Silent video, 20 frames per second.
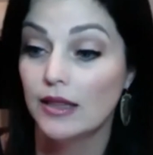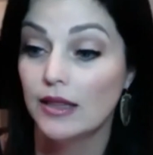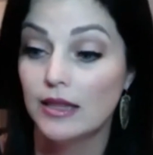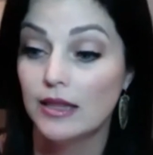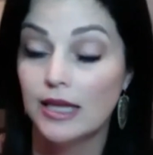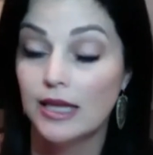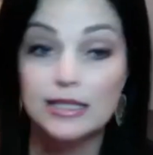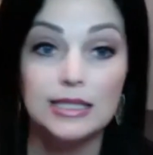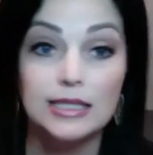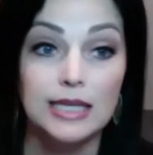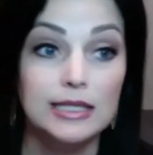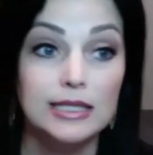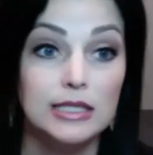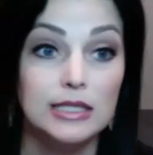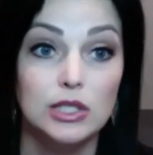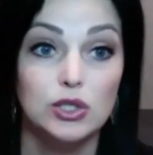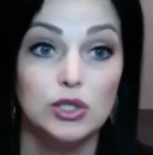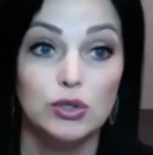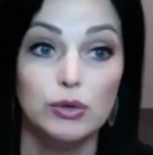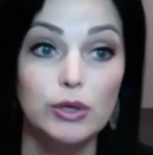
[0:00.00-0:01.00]
it's
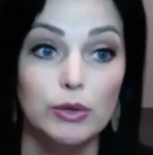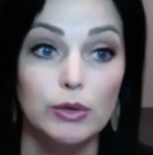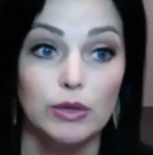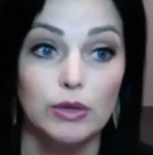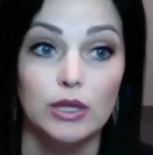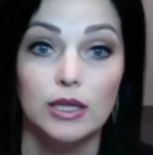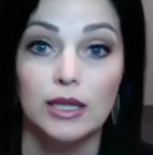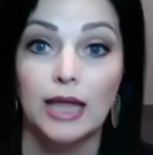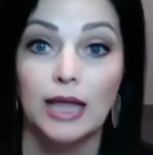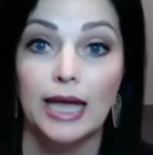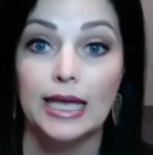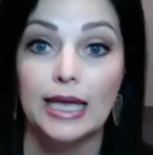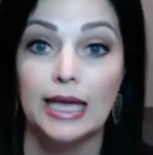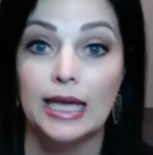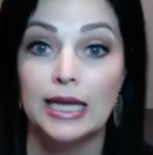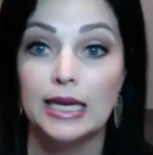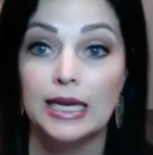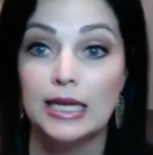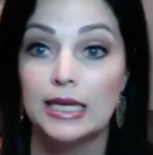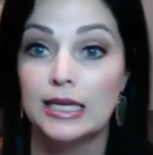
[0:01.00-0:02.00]
the truth. Like,
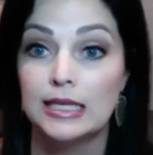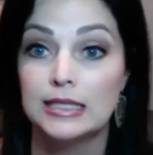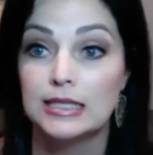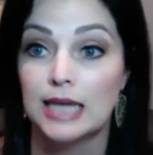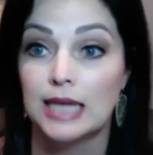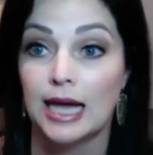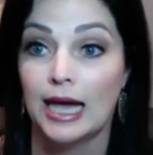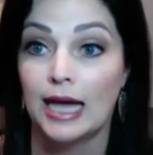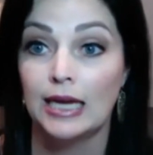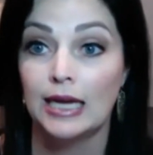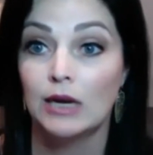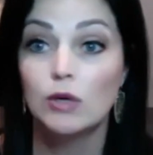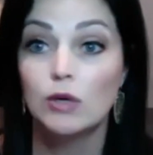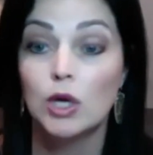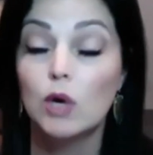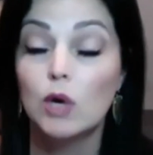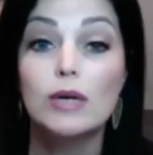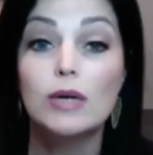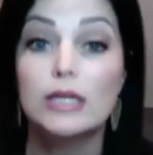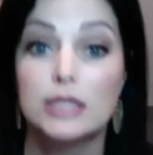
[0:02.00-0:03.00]
it is, I don't
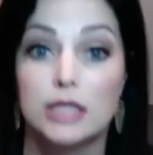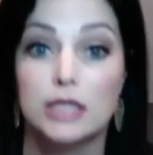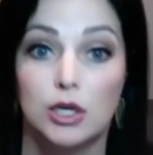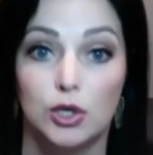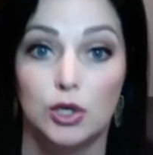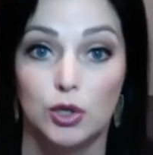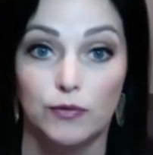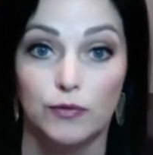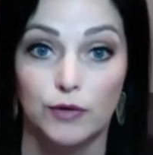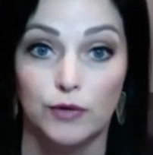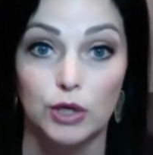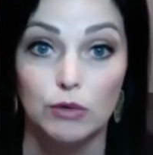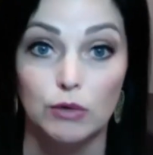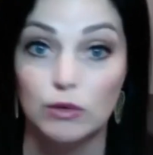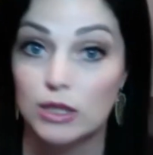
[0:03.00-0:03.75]
know what it's going to do for you.